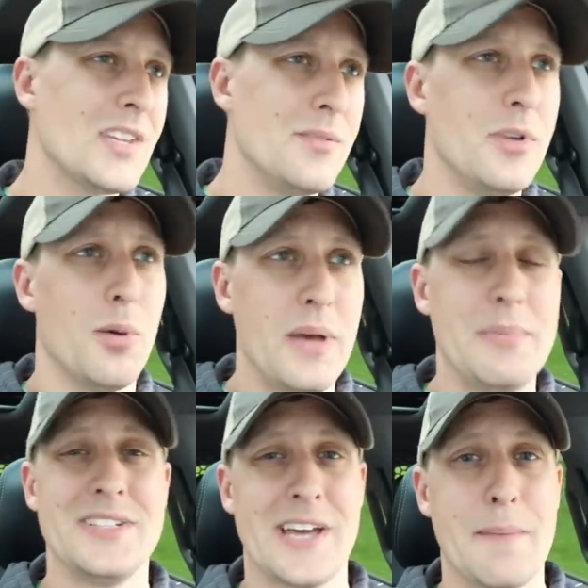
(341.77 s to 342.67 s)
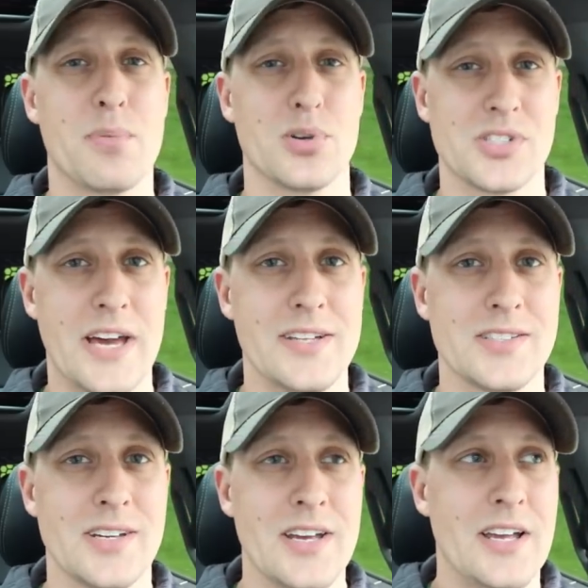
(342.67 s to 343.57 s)
you know, maybe
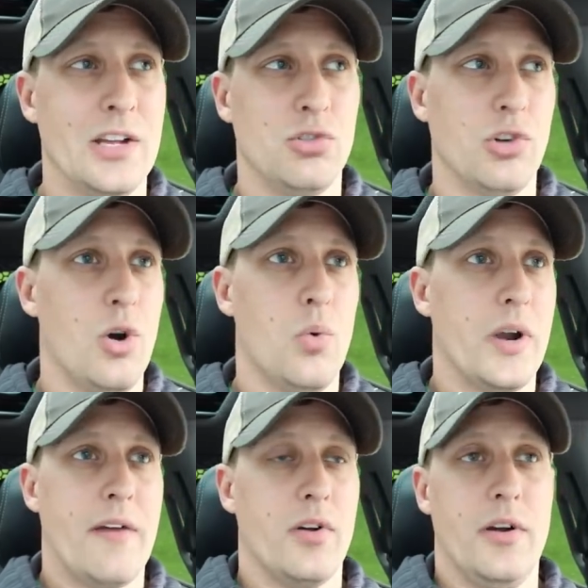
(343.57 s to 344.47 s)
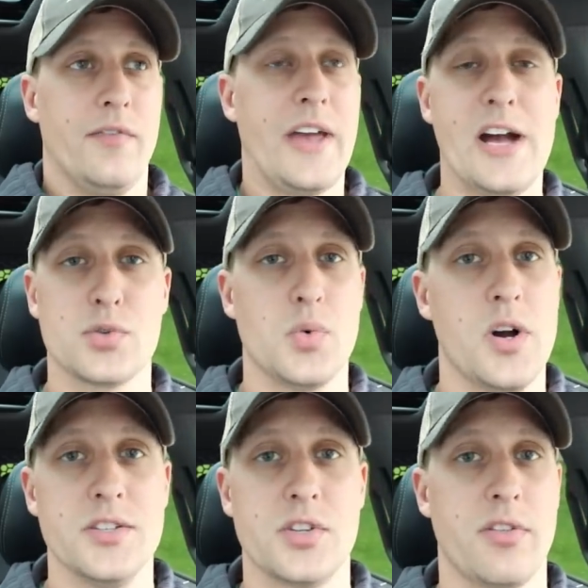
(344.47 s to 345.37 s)
10%. So whatever, if gas
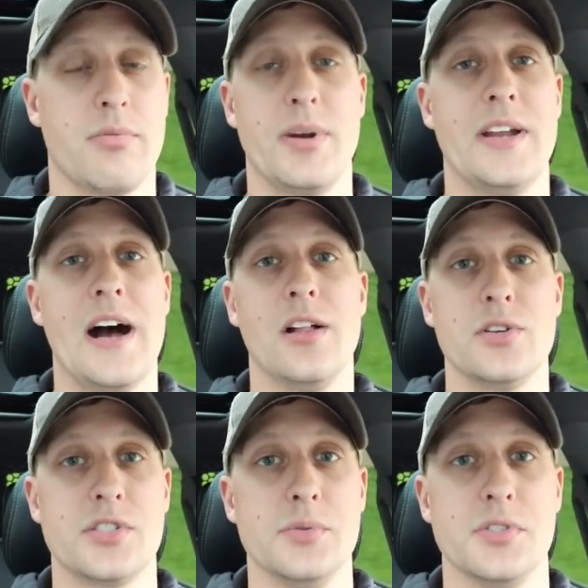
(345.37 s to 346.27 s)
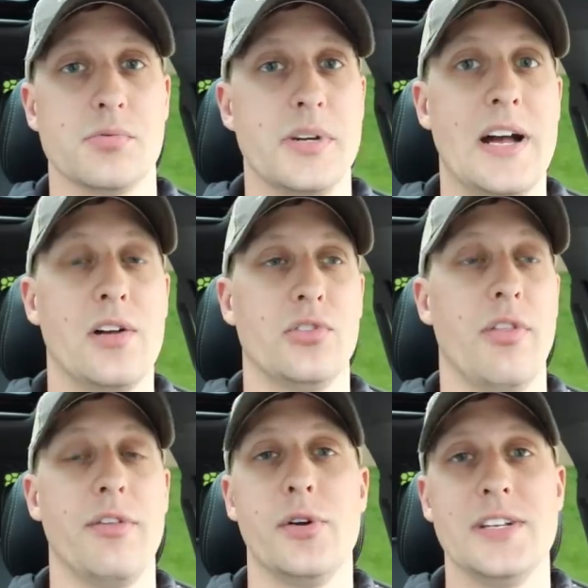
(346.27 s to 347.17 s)
was $3, it was
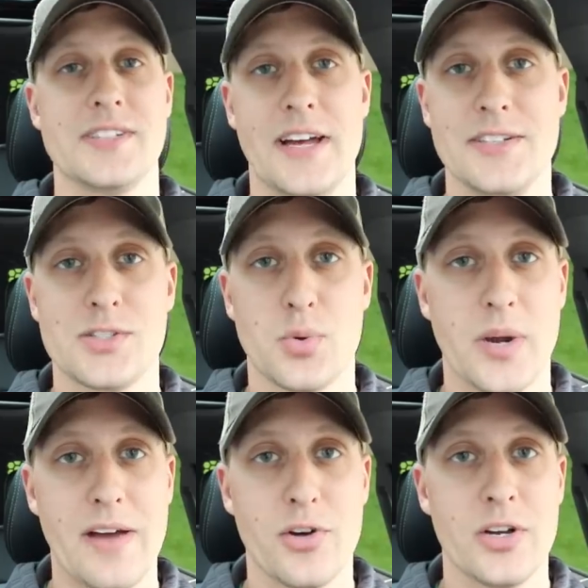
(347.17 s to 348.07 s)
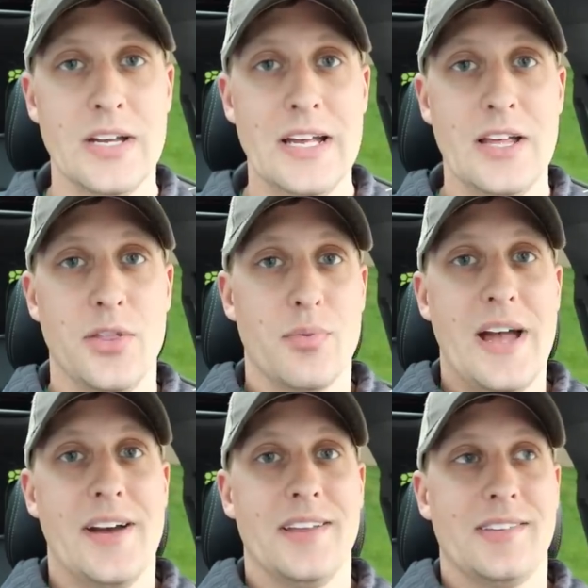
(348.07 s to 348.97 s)
$3.30 or whatever. The
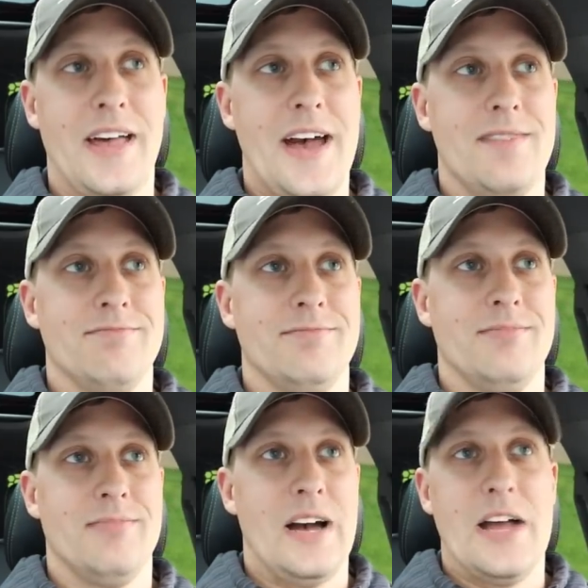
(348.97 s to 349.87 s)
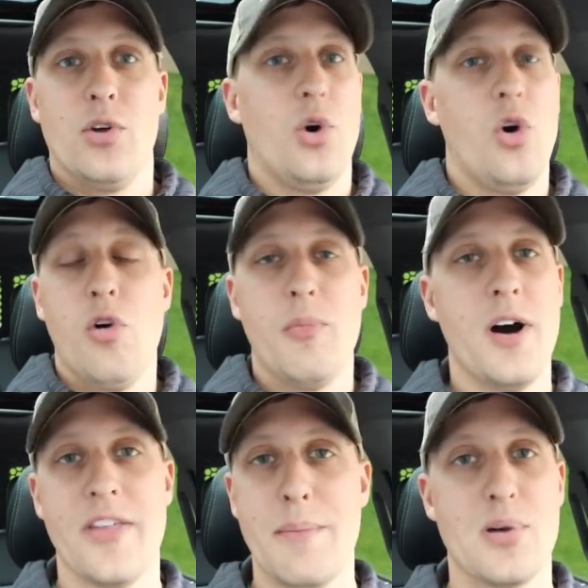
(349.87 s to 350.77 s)
reality is that on the whole
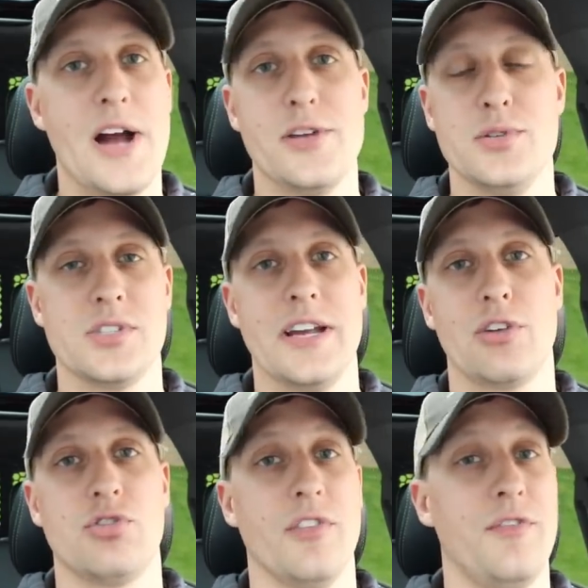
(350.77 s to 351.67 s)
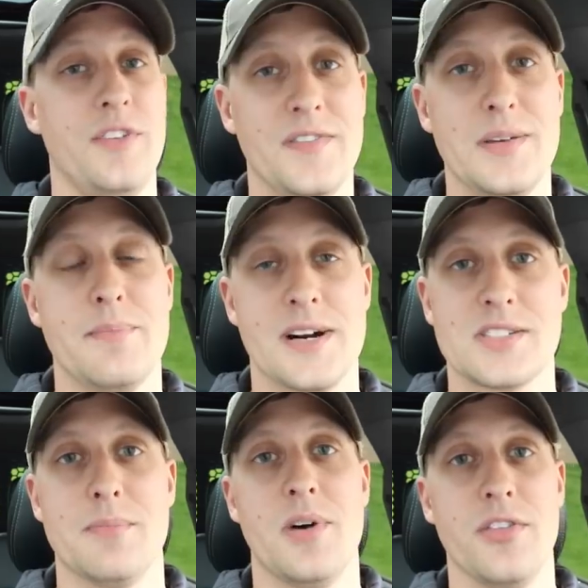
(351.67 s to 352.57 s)
month, I probably used an extra 50
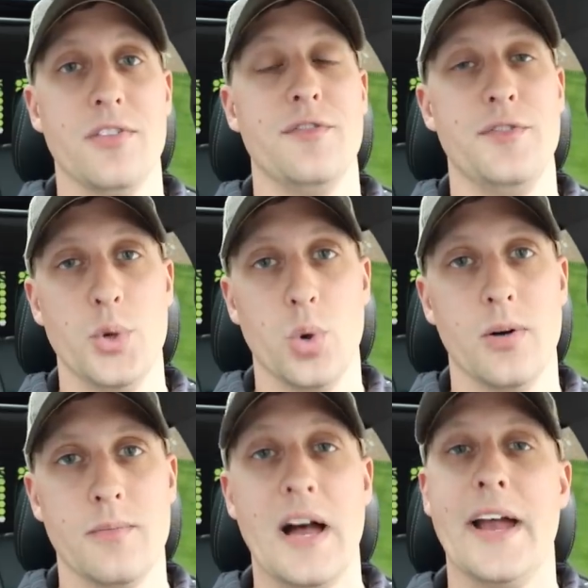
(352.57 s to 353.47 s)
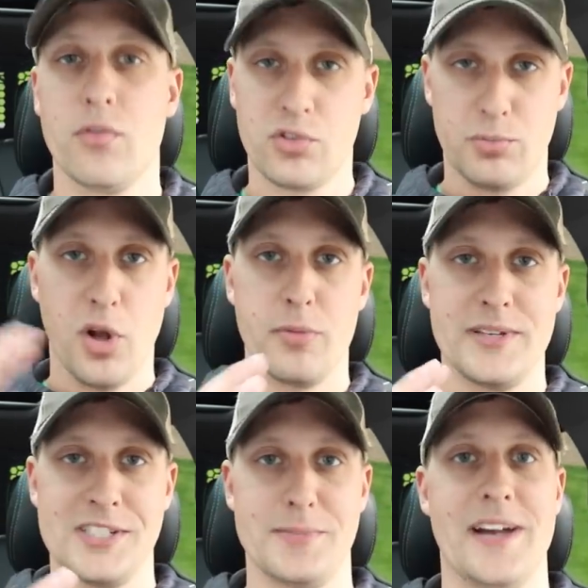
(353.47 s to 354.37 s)
bucks a month in fuel. I had a smaller
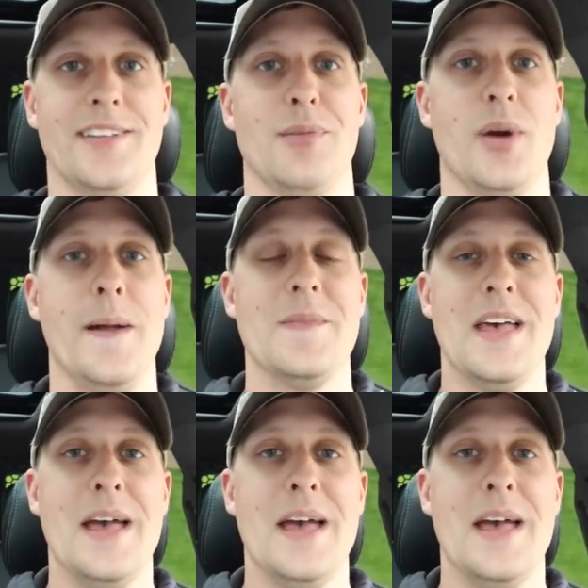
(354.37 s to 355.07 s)
business back then, right?